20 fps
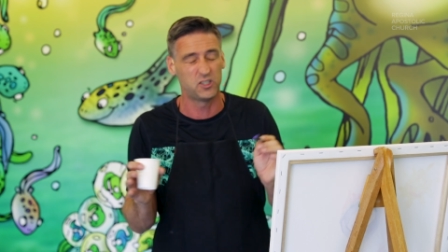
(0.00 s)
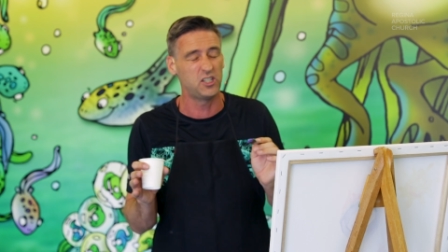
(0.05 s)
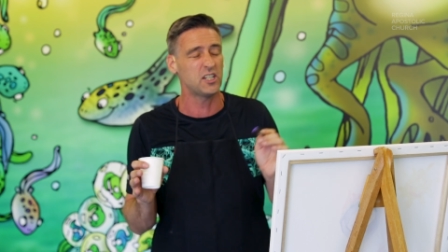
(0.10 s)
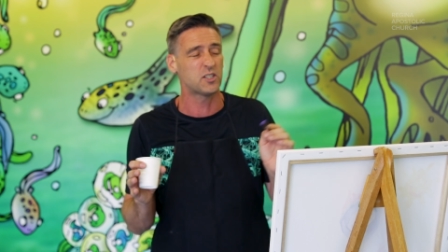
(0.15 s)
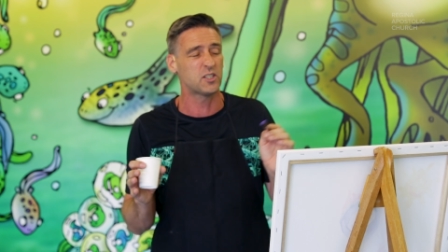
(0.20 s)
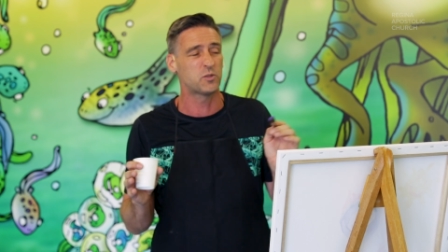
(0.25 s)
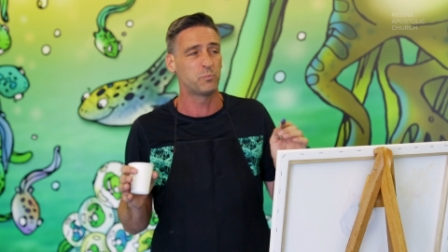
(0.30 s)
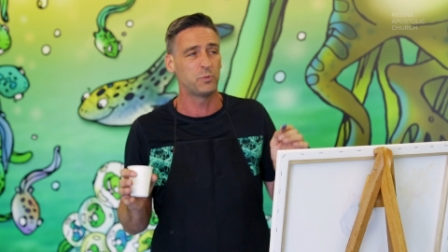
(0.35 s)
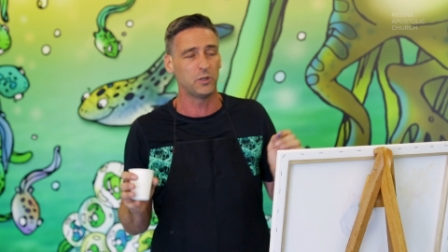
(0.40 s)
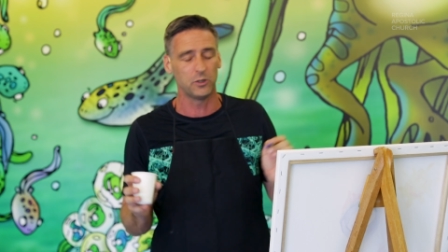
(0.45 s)

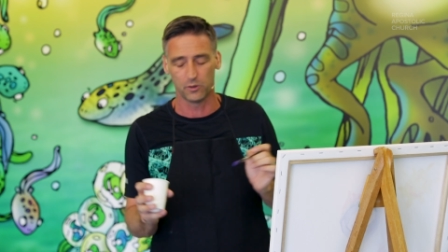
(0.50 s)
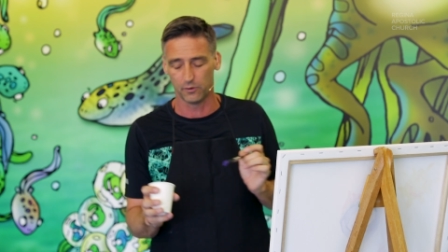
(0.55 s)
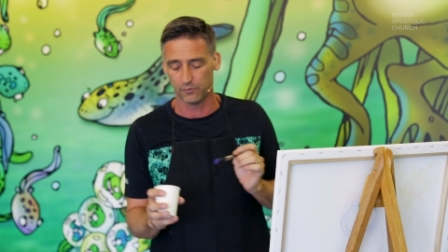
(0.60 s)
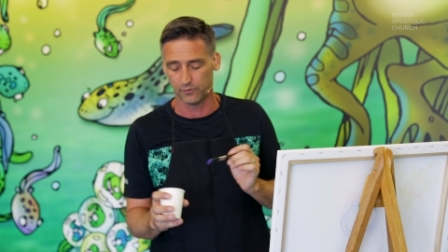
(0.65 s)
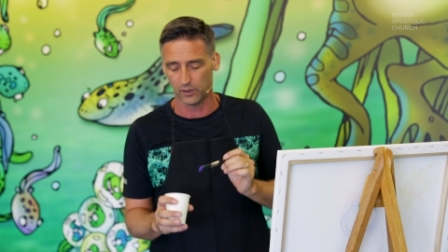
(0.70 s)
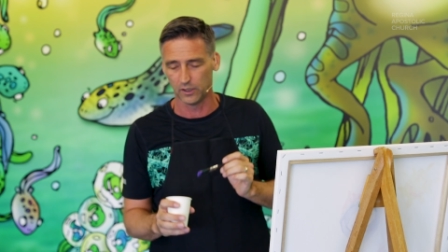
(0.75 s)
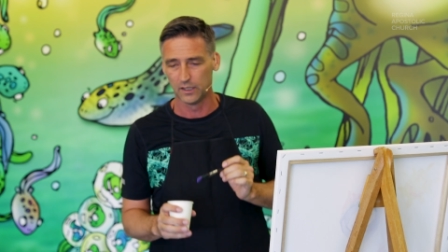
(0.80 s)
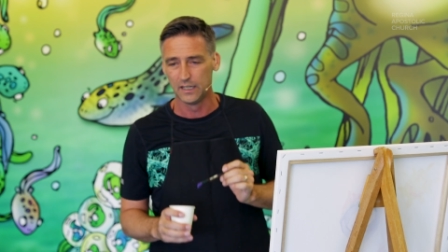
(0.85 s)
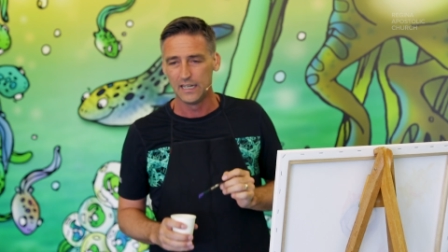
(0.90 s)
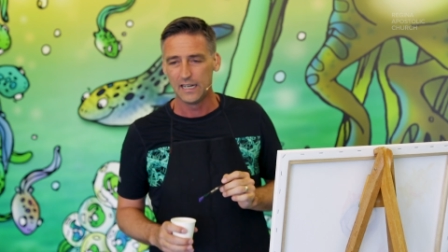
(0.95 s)
just
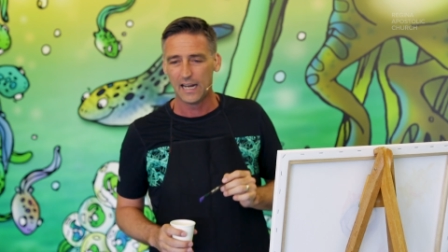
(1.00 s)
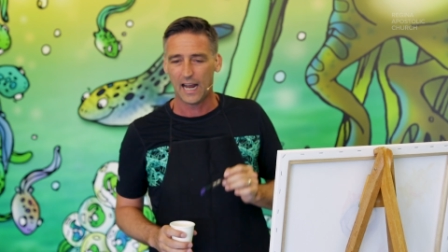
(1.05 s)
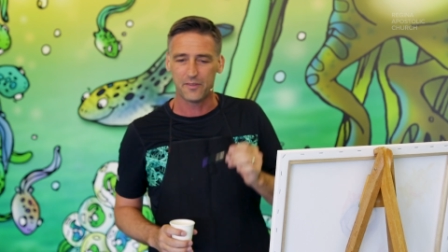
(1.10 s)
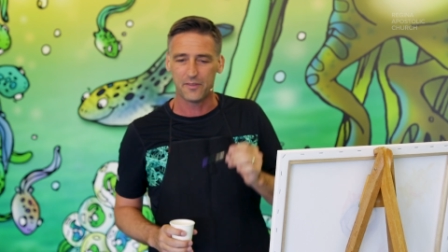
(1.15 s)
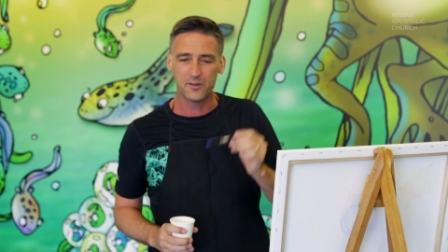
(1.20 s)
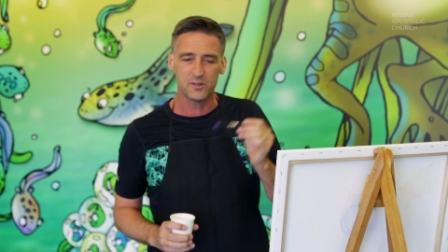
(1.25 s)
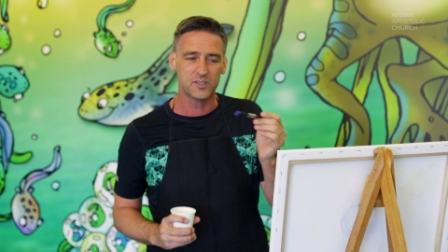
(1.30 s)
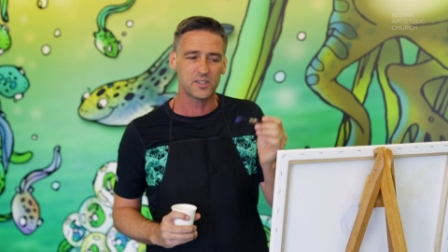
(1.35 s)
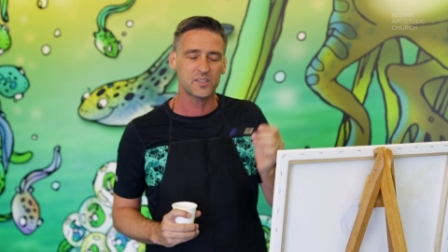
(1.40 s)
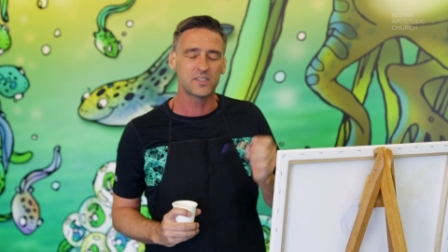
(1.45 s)
beautiful. And
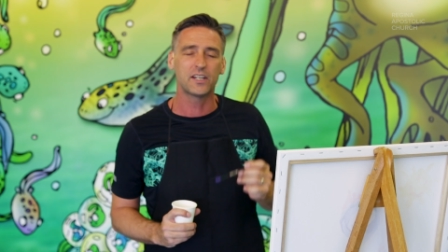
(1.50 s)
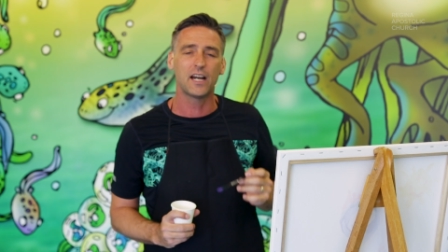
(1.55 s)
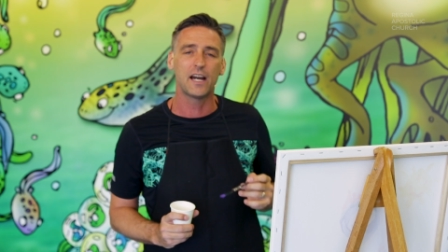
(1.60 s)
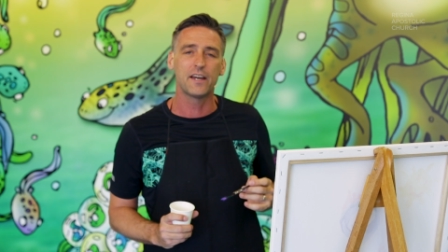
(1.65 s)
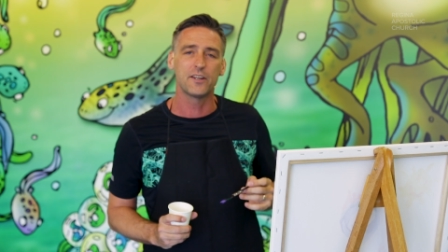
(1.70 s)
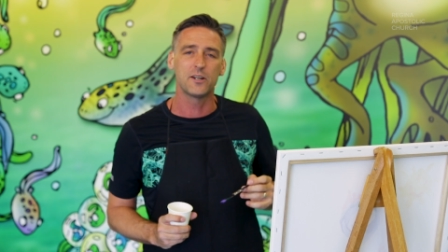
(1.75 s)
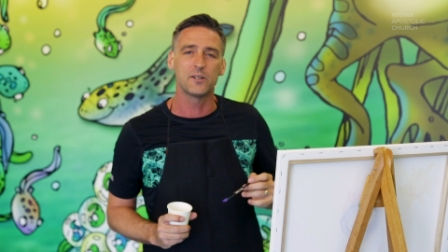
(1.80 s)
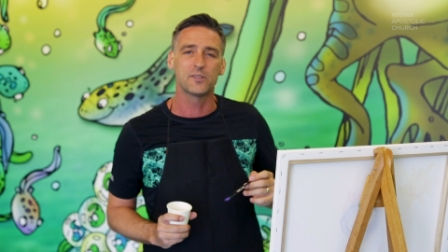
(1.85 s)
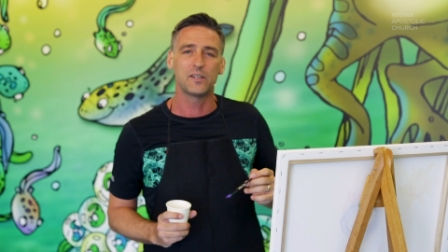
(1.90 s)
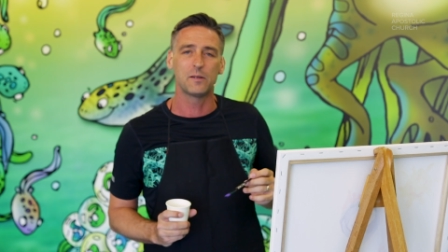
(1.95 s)
there's this
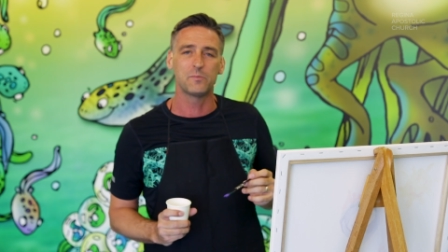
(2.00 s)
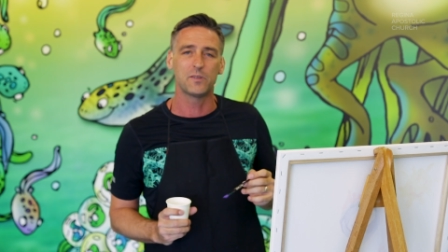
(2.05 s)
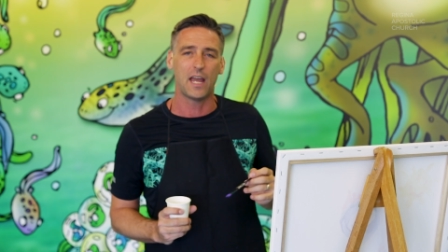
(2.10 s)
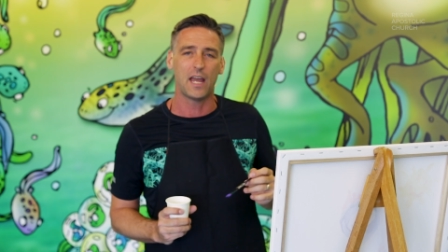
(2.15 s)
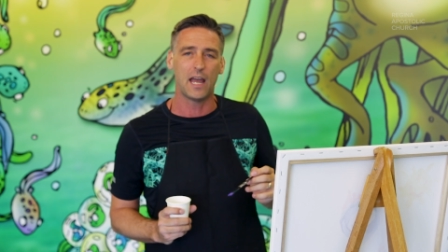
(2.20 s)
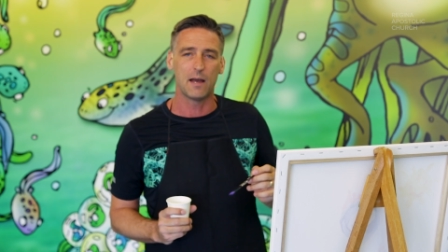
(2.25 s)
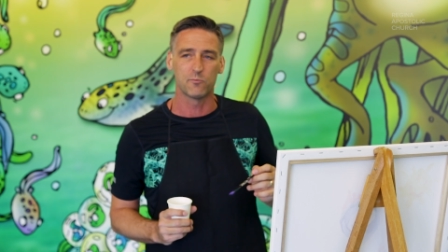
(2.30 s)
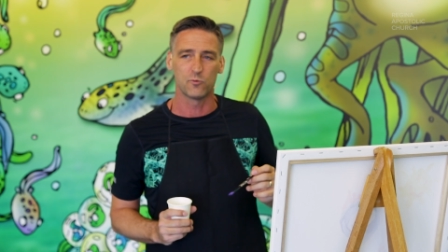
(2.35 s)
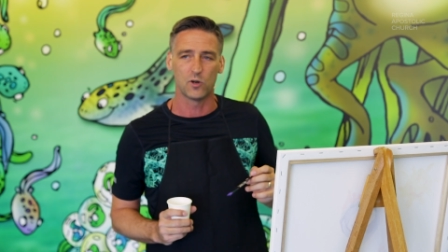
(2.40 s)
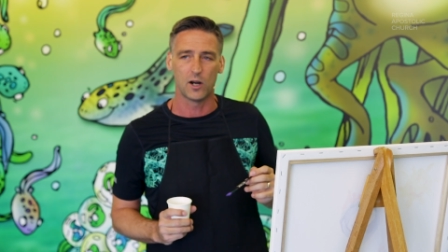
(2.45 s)
guy there, his name's
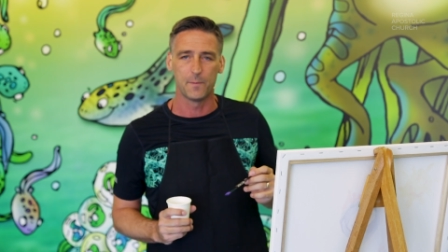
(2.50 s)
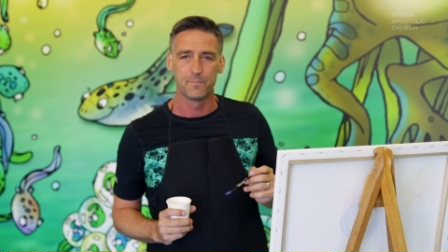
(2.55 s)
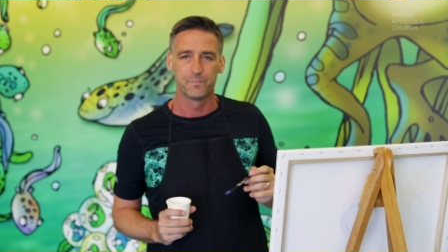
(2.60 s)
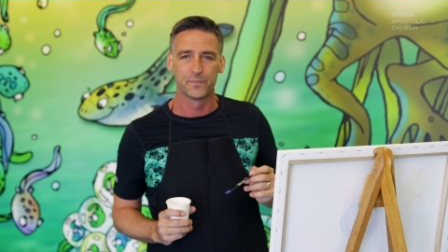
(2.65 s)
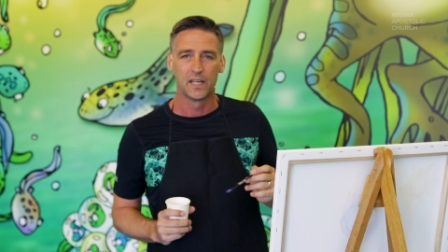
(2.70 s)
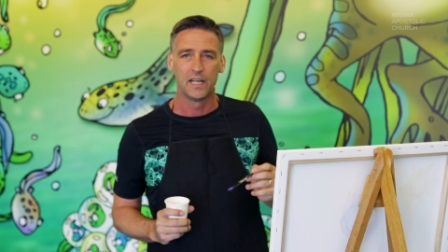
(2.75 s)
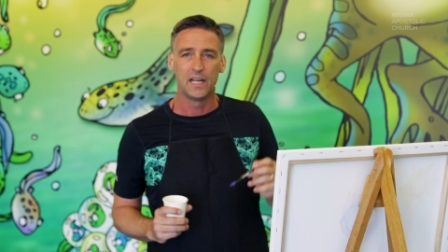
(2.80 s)
Emra.